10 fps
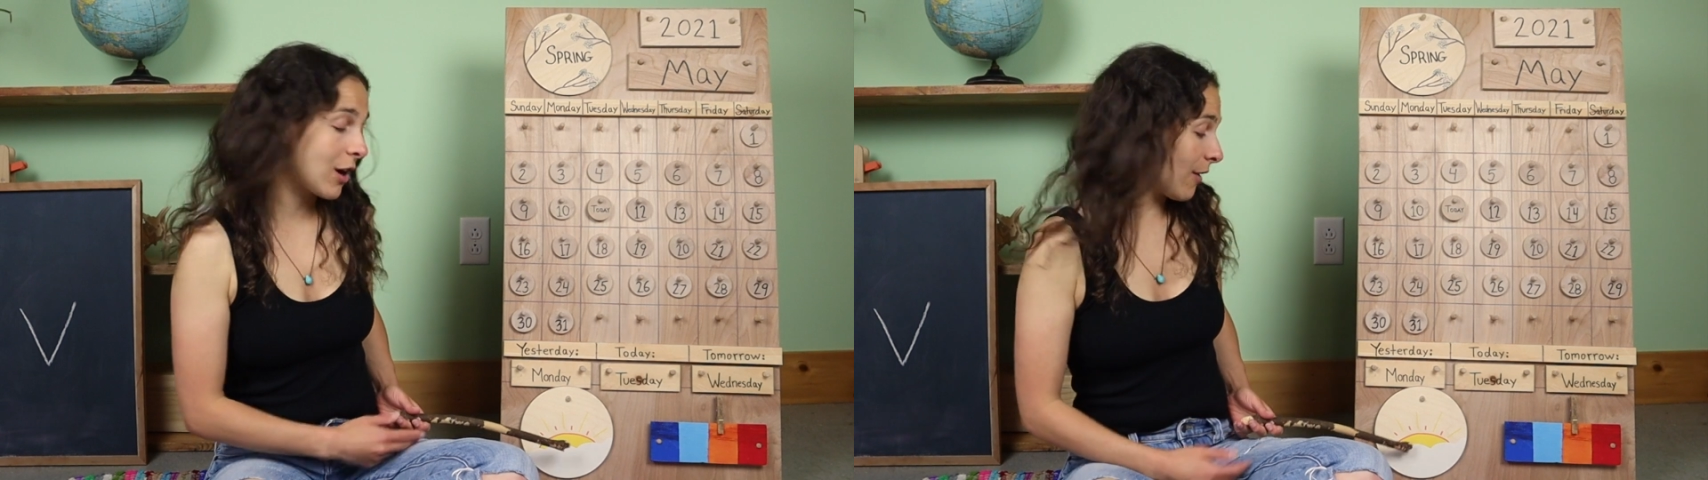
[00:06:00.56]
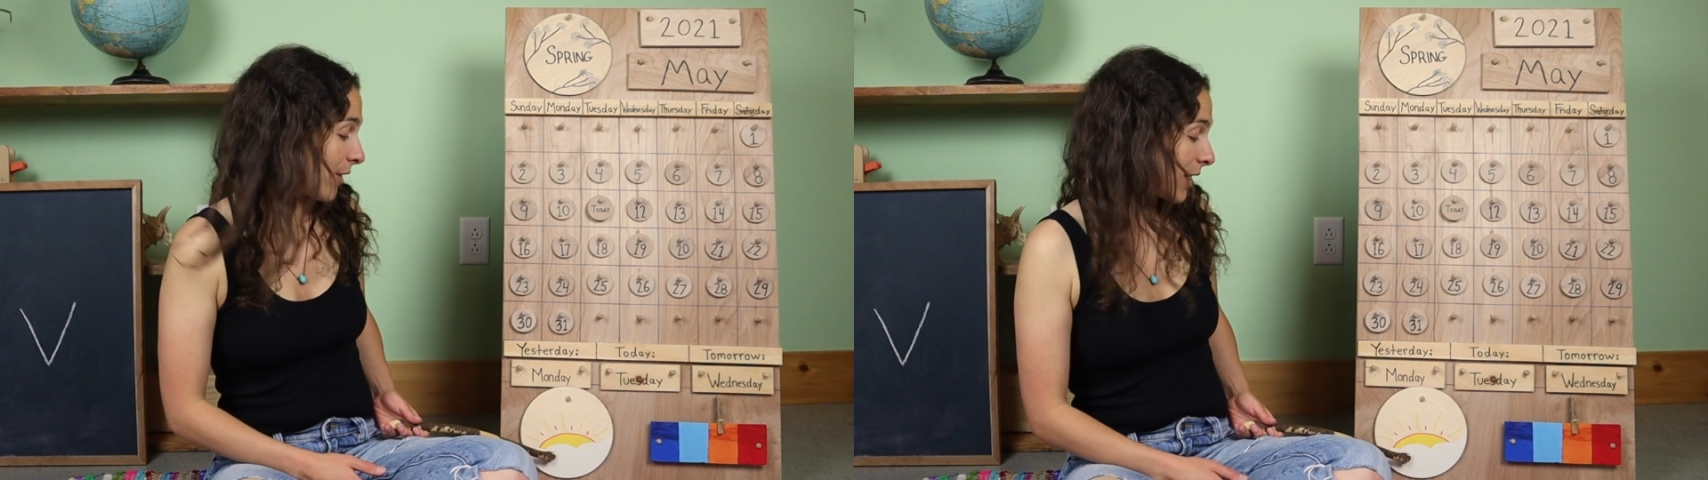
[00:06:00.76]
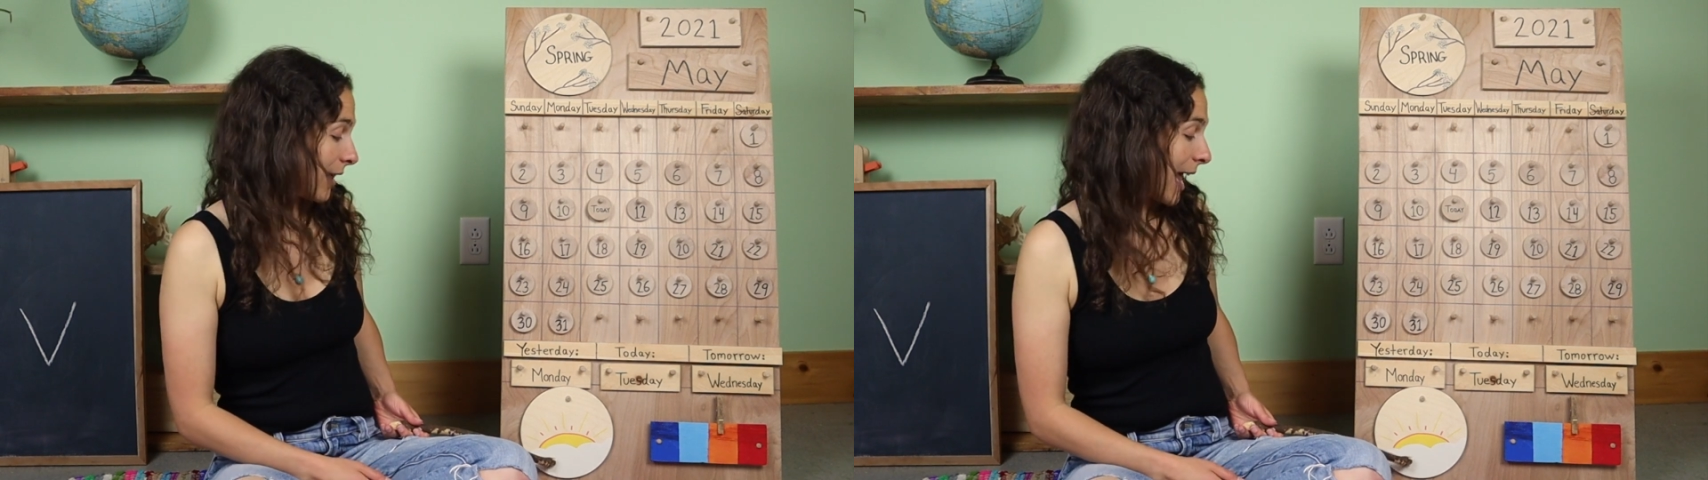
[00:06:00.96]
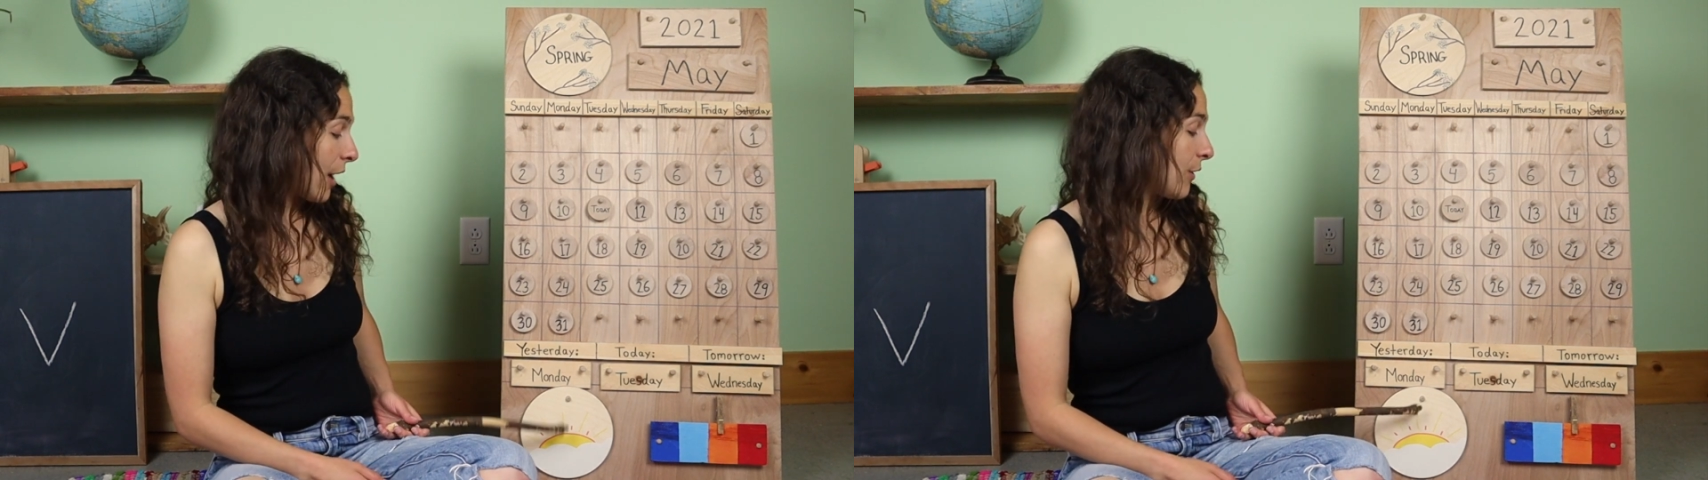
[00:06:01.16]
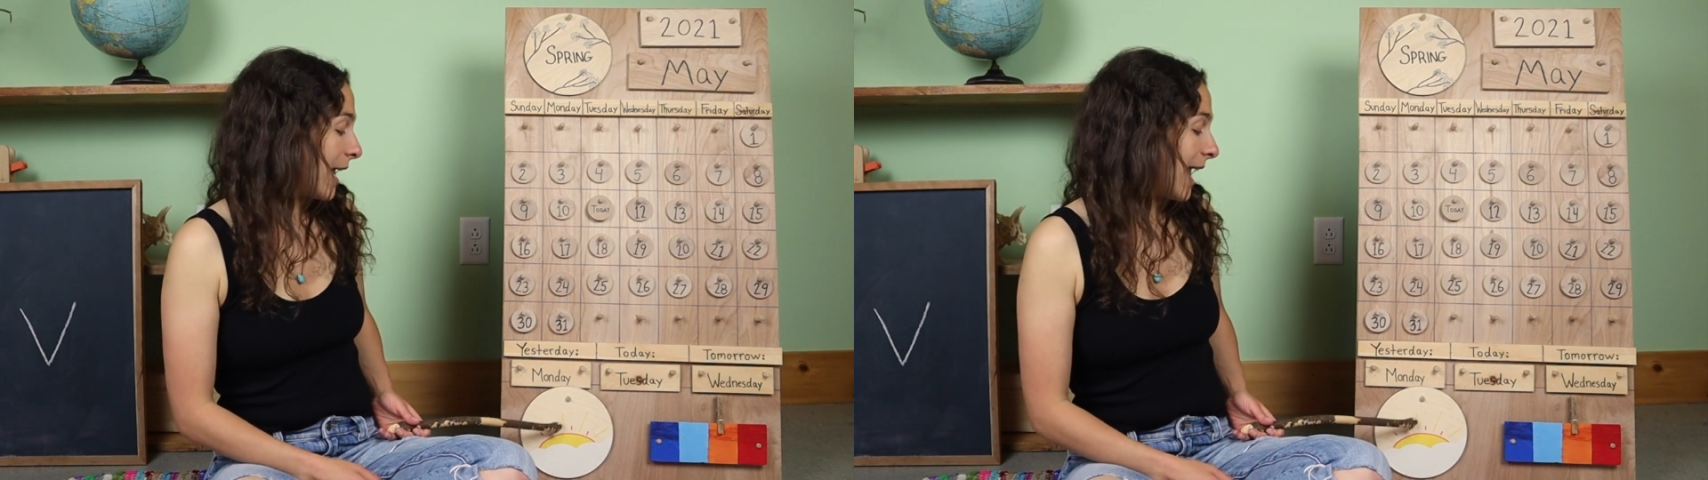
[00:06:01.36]
of a
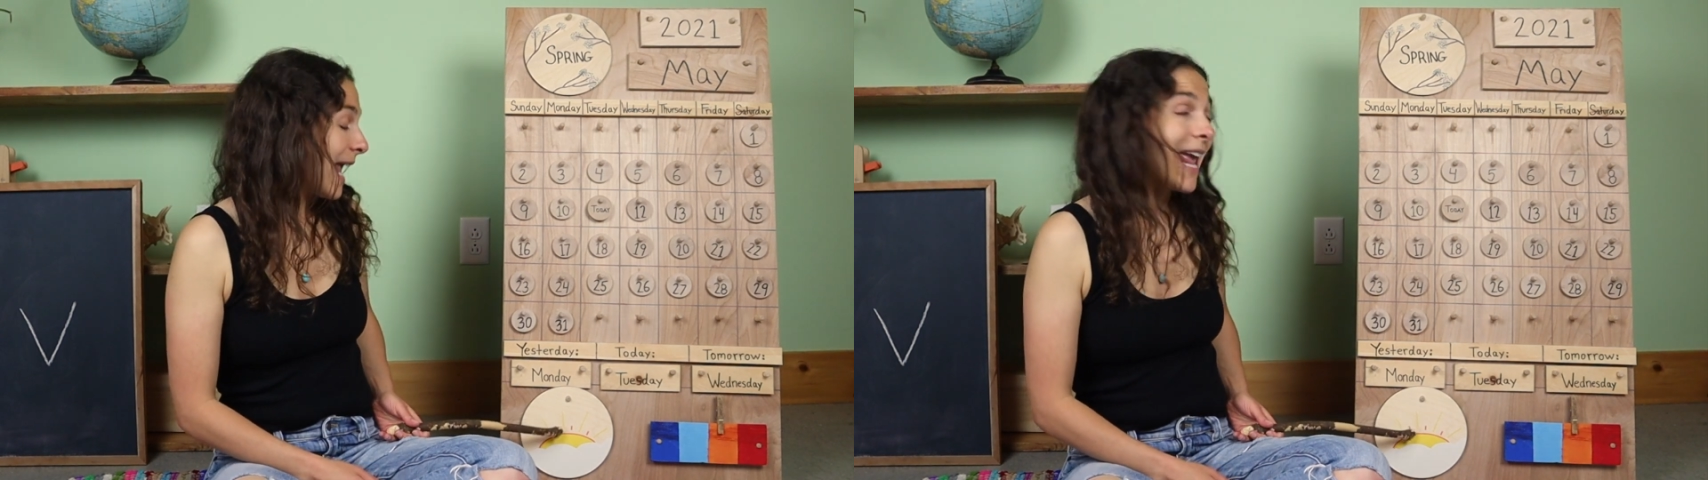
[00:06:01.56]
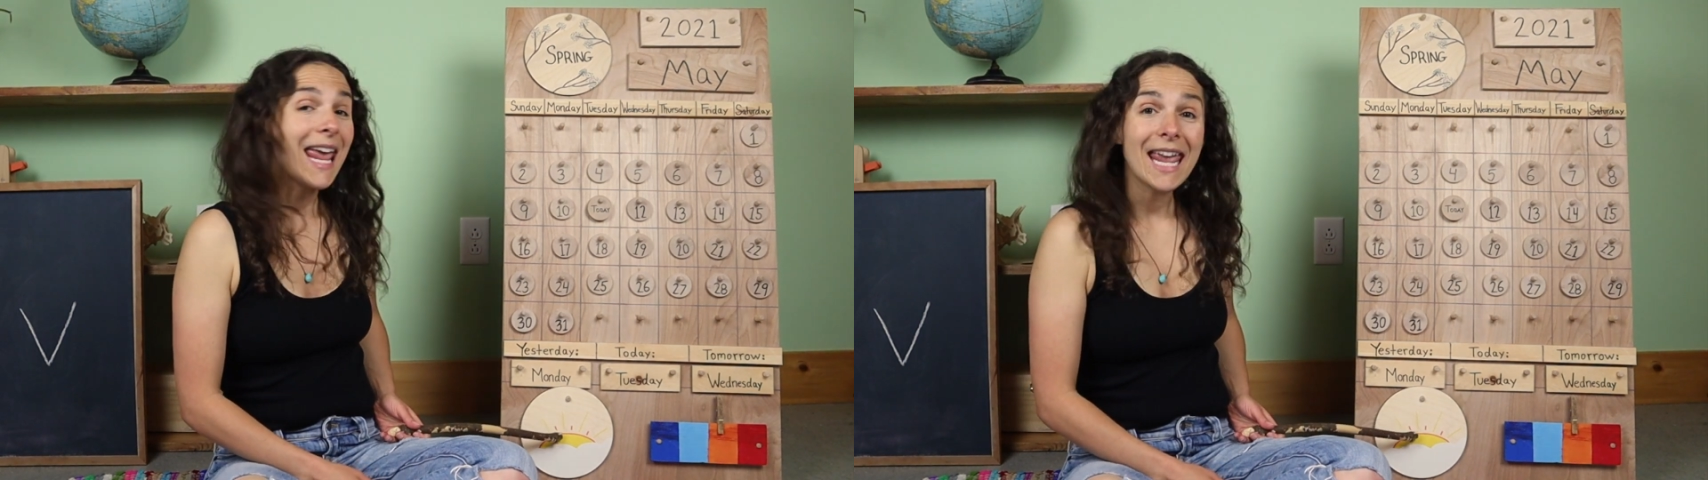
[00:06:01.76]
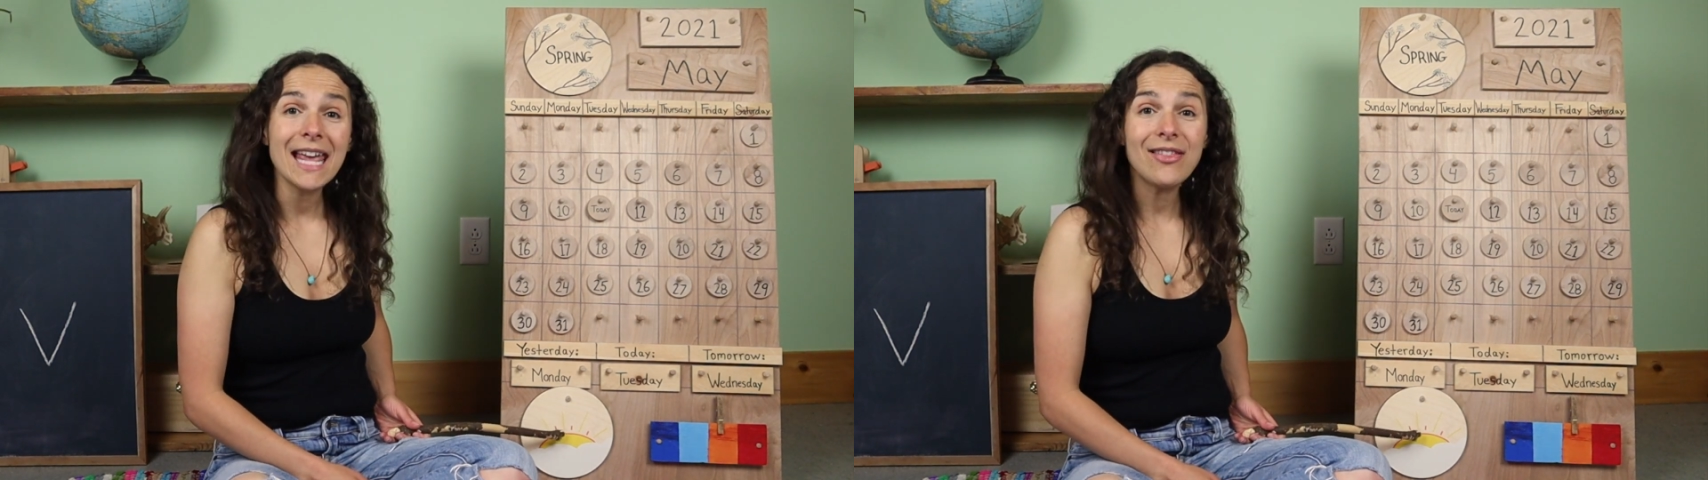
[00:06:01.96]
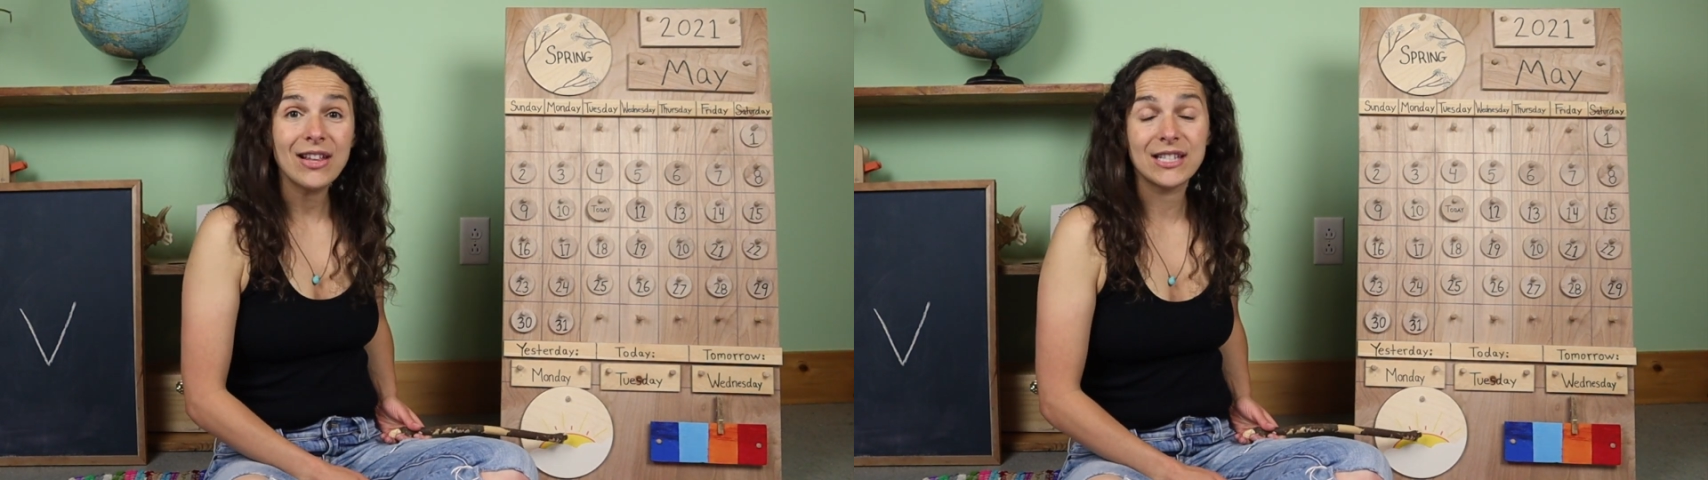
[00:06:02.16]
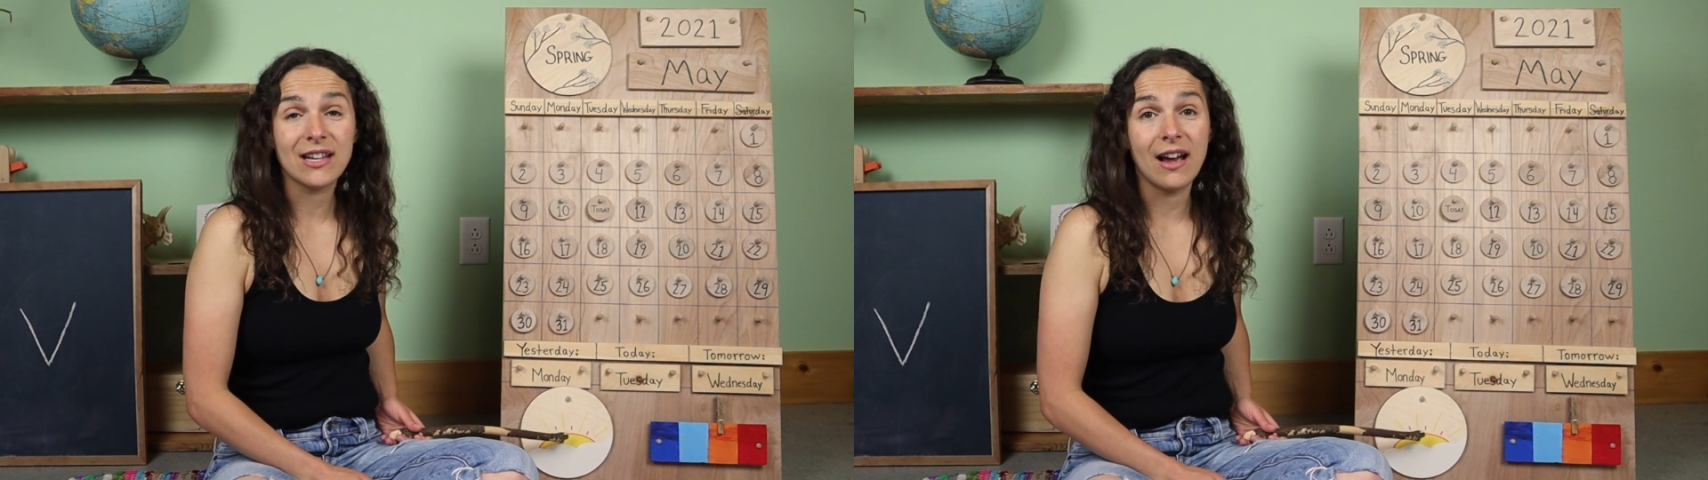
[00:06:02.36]
cloud and
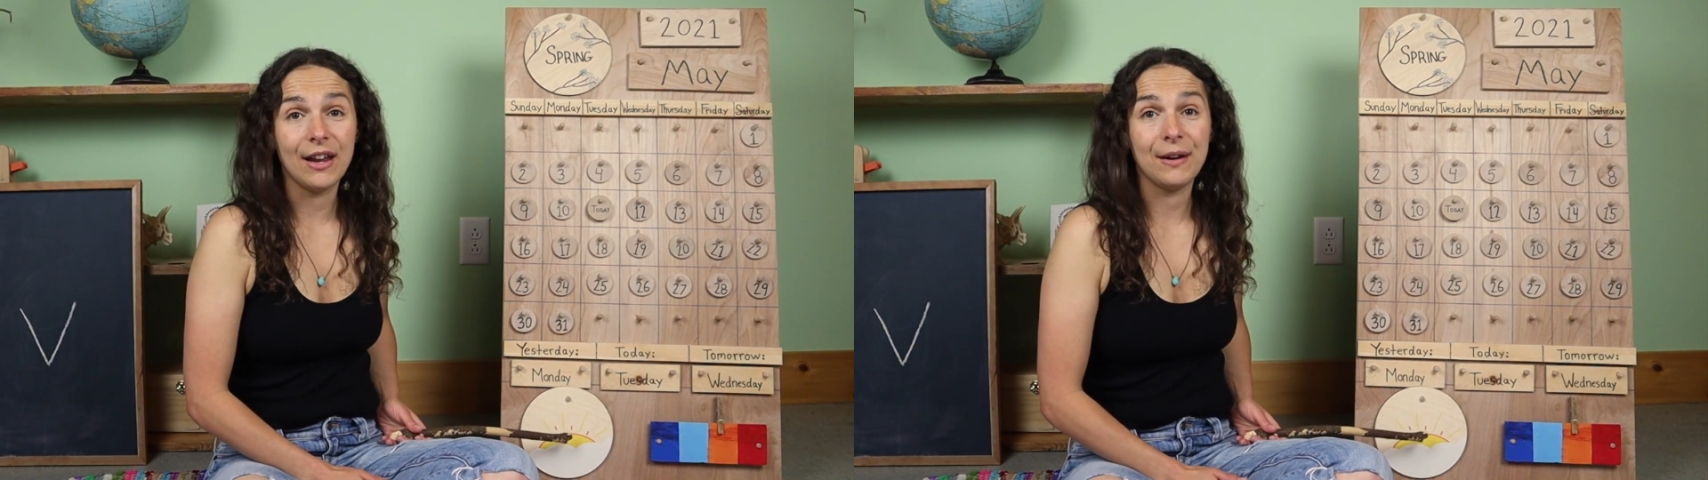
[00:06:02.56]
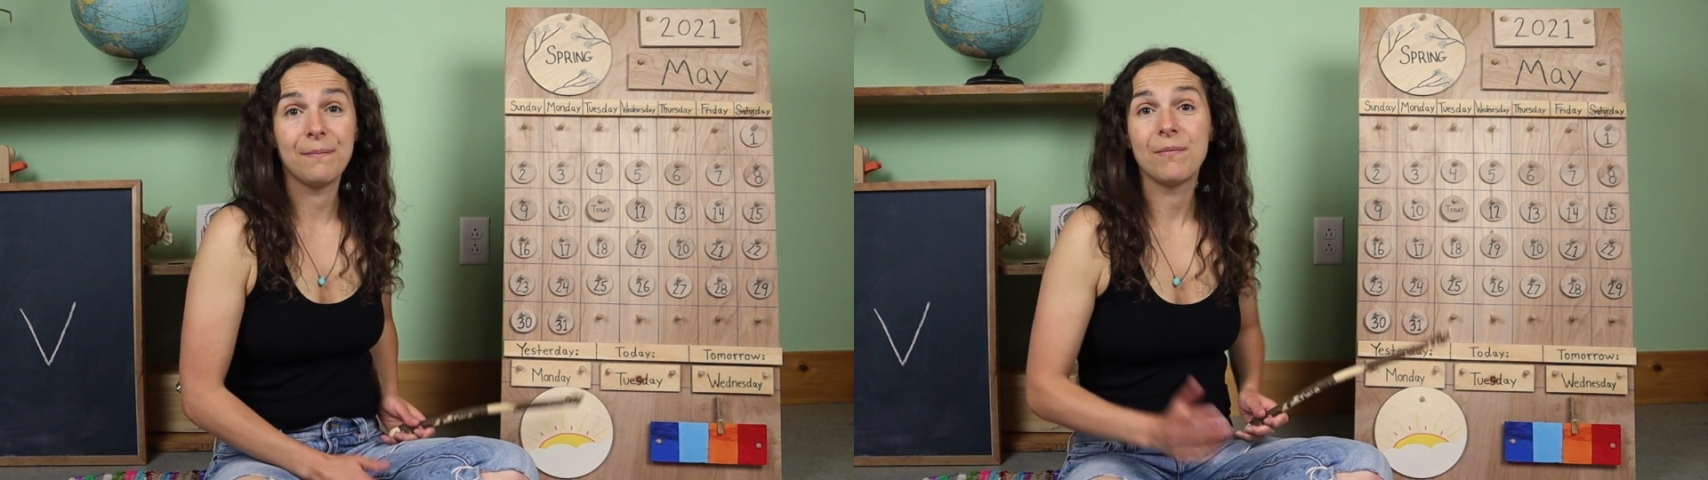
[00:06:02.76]
the sun.